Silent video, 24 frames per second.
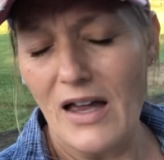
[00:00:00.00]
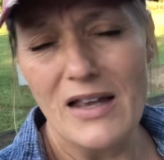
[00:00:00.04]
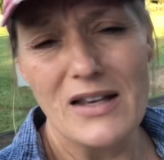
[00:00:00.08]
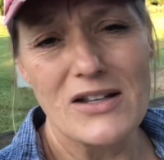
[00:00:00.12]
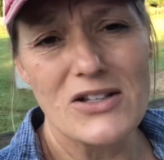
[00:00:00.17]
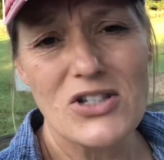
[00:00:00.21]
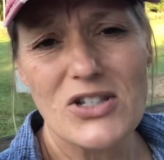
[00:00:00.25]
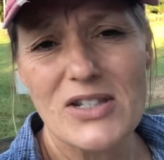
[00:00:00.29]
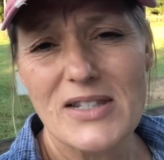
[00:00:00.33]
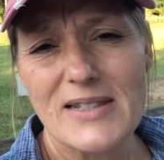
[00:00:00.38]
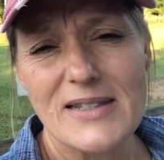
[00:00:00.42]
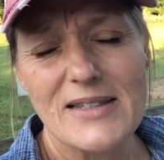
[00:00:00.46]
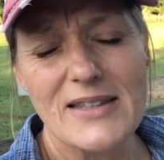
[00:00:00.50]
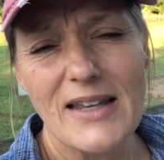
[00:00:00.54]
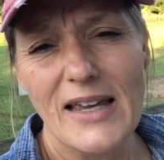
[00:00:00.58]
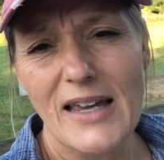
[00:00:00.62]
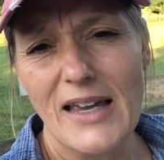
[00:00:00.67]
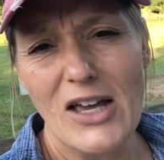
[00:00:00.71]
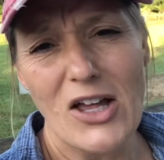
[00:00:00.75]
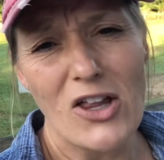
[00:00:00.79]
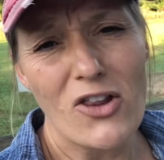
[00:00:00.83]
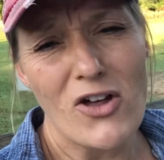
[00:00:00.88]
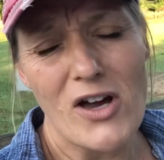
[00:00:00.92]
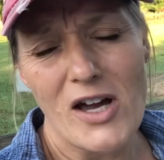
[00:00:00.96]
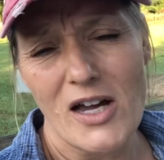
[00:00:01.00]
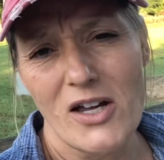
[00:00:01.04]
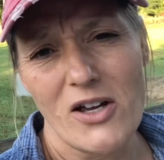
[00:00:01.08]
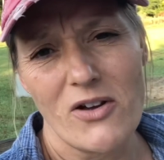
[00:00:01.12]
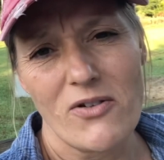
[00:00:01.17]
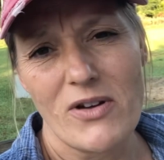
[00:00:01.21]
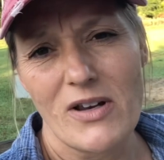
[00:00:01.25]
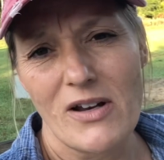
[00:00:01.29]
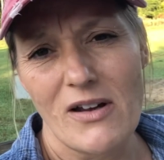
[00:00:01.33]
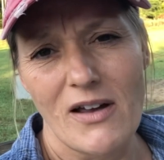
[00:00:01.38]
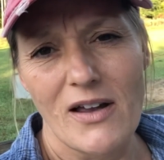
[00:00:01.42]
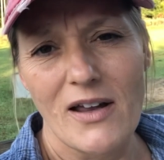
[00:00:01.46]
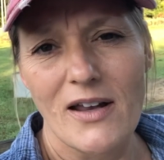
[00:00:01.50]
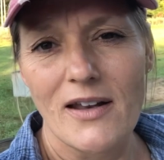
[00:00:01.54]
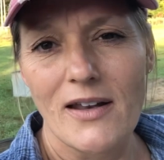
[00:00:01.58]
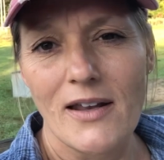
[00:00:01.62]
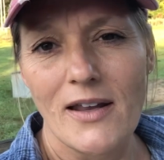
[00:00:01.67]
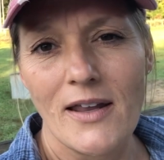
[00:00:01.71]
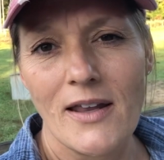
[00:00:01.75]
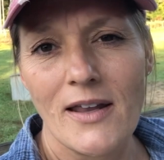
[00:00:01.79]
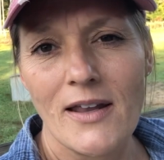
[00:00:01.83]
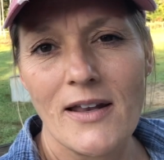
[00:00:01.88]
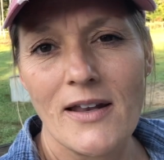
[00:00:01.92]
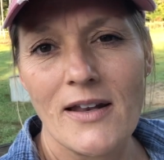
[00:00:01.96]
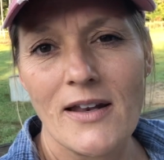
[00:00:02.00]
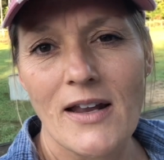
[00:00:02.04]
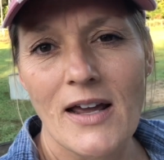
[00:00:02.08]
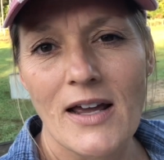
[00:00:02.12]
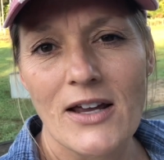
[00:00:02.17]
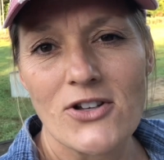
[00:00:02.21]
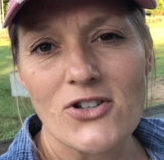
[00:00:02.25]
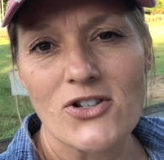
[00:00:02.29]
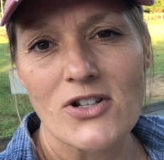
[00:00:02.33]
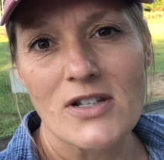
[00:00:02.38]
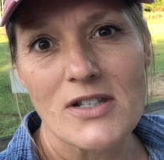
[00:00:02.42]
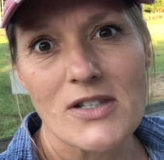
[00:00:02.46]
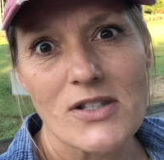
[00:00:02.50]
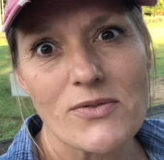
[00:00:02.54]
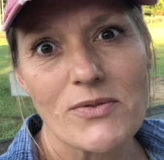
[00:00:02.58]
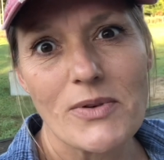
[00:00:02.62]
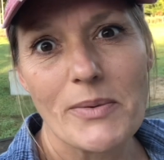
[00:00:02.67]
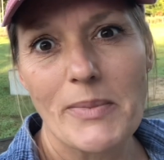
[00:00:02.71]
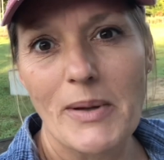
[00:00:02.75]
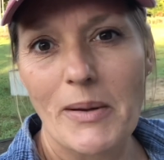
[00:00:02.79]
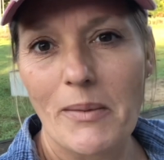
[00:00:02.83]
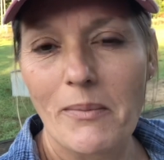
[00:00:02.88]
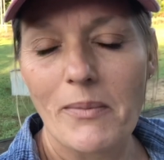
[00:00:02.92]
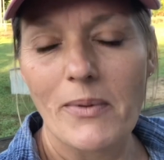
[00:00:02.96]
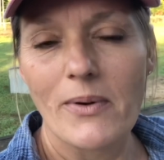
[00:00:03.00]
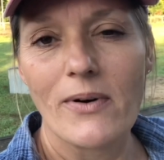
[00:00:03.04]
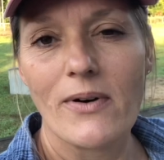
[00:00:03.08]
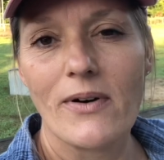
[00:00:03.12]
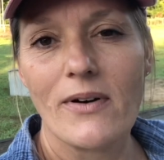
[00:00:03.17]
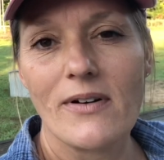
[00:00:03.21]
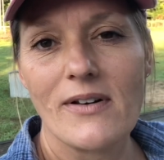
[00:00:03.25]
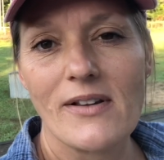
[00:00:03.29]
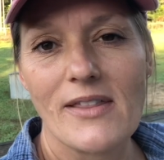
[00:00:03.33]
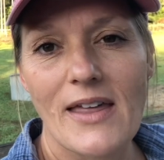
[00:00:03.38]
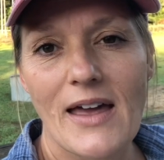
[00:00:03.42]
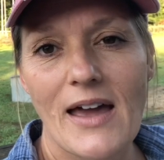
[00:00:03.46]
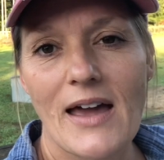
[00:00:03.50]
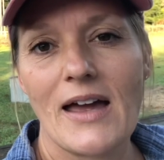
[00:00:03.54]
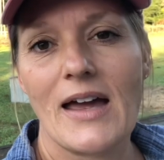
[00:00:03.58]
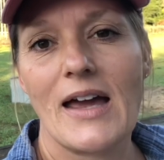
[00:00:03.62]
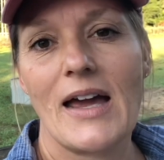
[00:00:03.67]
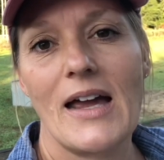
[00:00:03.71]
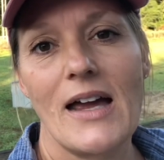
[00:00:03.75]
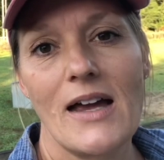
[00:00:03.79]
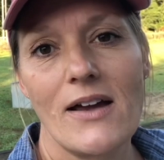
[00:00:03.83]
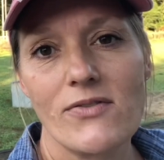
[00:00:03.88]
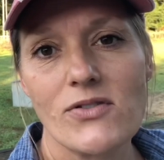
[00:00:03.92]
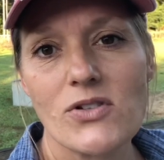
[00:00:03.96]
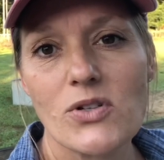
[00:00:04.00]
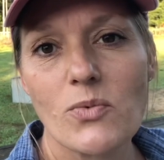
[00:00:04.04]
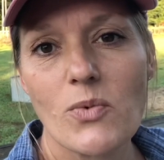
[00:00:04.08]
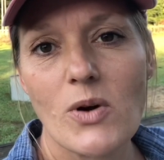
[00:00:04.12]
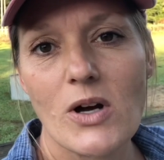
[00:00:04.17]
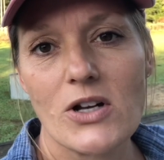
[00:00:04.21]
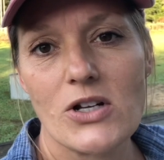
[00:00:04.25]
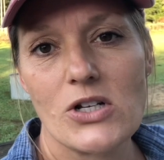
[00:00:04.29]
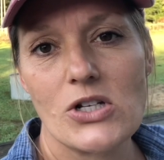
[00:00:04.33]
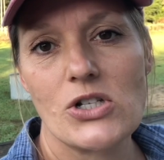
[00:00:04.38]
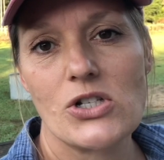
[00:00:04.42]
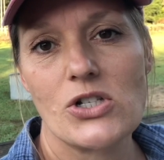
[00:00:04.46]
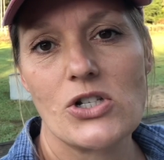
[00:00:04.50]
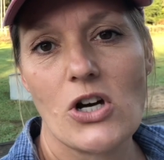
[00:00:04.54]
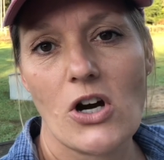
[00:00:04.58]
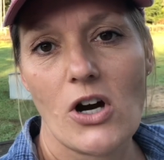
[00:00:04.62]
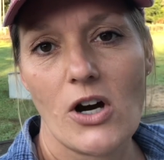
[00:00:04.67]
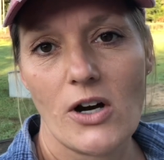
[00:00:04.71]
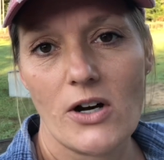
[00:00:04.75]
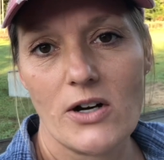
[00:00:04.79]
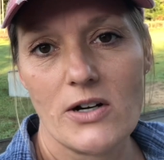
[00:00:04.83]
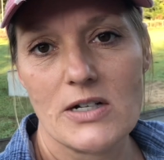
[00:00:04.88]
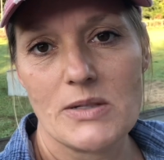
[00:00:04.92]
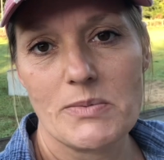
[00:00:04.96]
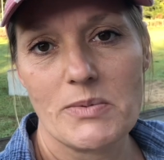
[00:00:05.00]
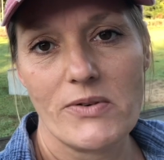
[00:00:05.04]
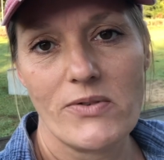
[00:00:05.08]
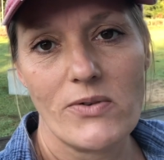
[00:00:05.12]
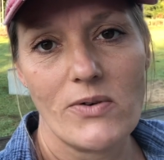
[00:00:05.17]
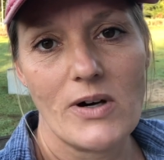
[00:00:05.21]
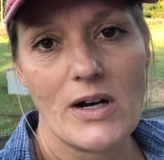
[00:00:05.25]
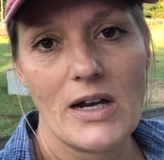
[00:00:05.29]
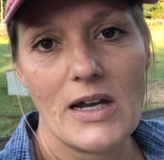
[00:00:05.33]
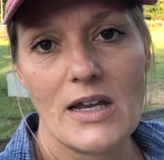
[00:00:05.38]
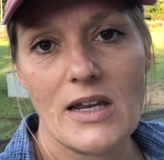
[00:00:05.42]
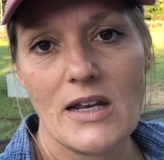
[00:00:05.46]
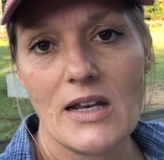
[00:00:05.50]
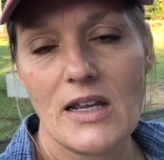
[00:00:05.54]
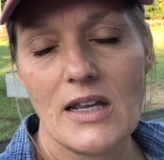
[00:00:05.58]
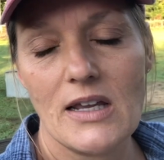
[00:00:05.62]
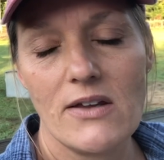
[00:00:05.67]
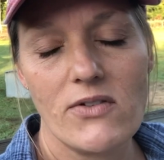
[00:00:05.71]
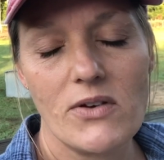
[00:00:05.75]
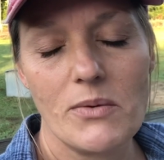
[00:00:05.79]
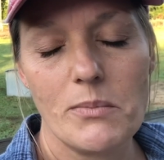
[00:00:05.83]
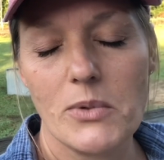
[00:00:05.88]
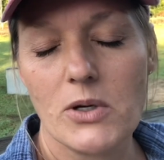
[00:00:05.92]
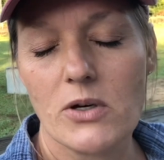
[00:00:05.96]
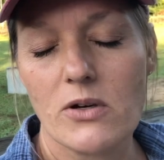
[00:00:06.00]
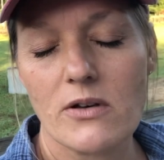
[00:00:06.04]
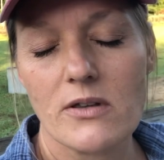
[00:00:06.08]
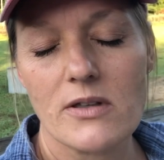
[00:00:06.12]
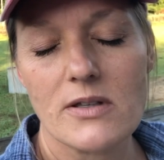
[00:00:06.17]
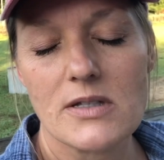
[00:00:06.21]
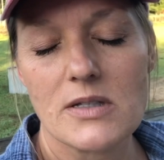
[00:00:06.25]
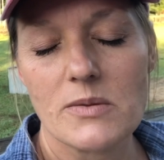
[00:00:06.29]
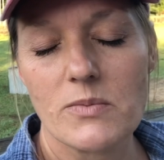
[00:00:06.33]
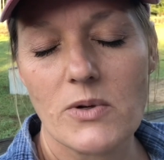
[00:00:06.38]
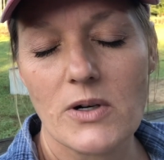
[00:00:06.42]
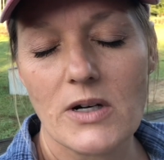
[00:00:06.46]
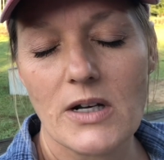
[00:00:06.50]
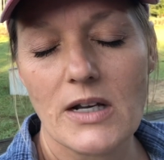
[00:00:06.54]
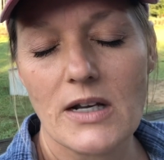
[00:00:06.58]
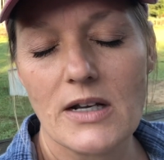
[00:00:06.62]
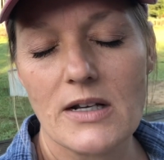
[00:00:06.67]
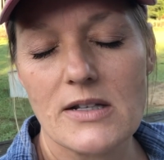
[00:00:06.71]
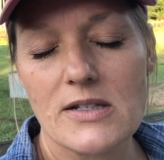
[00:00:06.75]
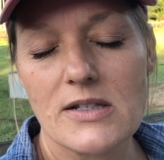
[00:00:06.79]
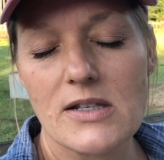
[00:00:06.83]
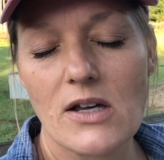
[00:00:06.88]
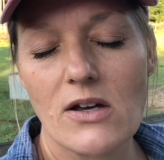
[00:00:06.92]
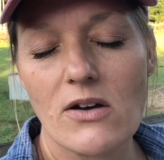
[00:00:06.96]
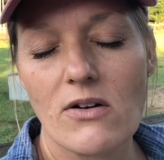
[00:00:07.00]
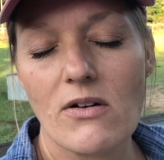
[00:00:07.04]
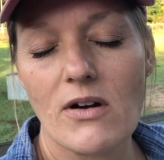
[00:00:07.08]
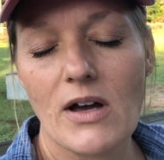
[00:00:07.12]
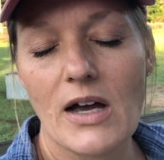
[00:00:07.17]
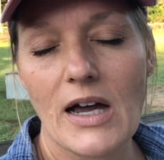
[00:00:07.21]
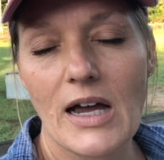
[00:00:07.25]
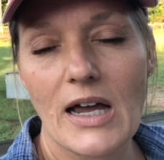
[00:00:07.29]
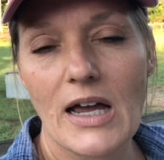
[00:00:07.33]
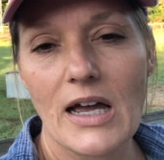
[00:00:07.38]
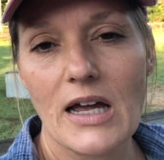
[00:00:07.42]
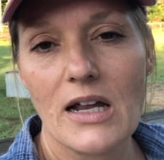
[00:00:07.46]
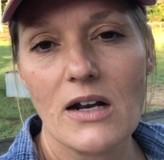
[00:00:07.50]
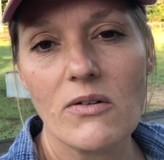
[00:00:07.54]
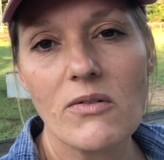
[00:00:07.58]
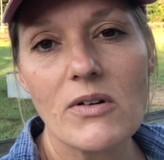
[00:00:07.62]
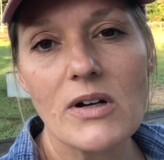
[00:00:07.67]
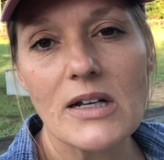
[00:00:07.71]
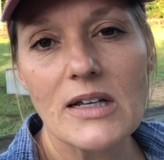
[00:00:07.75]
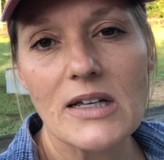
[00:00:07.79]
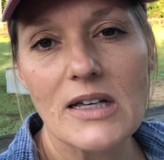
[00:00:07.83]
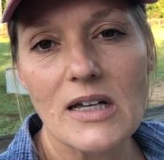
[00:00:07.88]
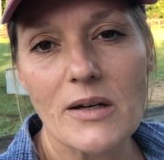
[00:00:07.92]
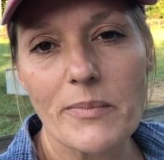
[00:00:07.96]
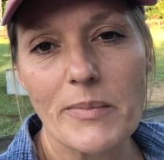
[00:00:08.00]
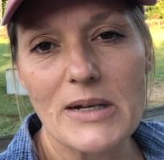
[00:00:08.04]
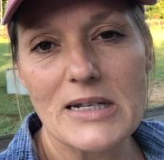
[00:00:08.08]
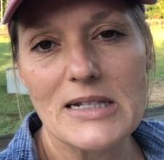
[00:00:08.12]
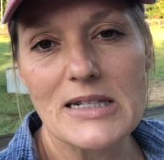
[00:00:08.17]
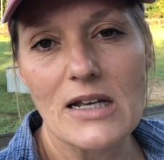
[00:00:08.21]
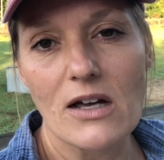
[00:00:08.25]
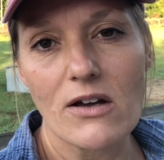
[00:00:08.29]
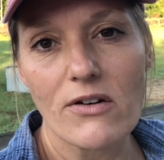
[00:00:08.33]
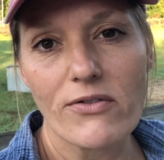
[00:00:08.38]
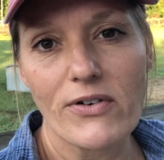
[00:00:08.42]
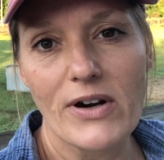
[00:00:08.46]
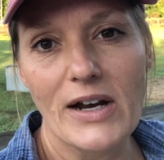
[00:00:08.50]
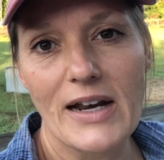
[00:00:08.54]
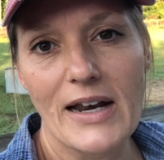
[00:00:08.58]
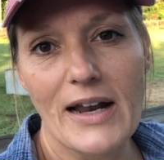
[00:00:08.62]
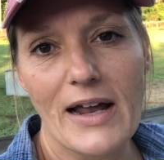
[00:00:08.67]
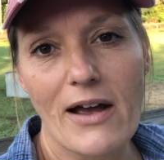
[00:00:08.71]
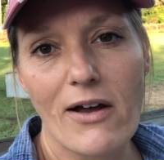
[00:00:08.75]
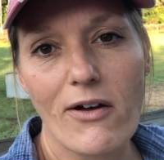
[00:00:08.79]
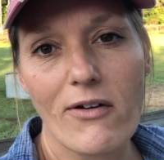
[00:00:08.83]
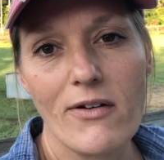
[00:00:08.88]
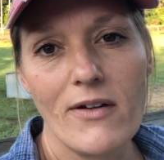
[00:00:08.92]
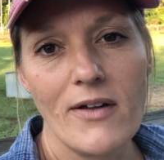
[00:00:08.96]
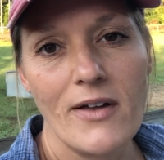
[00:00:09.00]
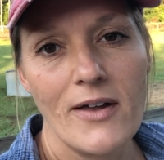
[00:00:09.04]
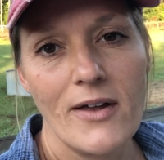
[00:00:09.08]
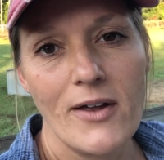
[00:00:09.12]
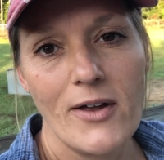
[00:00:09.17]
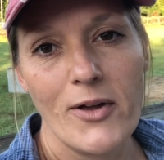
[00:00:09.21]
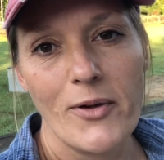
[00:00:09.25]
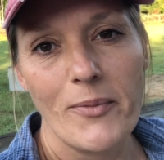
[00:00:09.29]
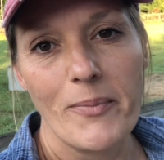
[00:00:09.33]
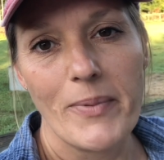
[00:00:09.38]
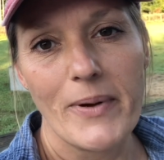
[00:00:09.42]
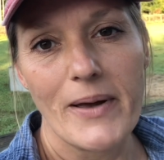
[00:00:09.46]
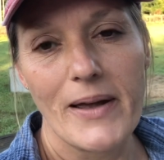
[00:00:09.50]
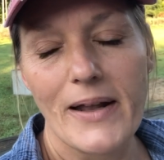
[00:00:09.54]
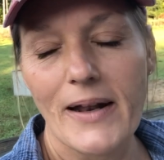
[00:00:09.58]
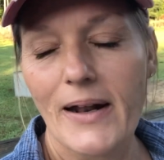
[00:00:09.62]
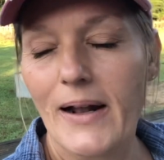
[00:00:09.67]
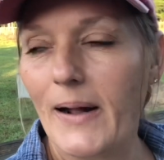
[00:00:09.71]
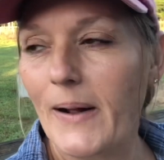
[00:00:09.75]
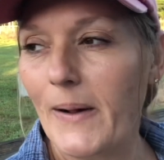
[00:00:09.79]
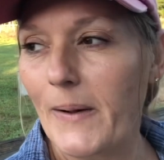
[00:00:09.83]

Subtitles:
Just like a lot going on, and I just remembered that I have to wash jars before I can even milk this morning, so I kind of want to kick myself right now, but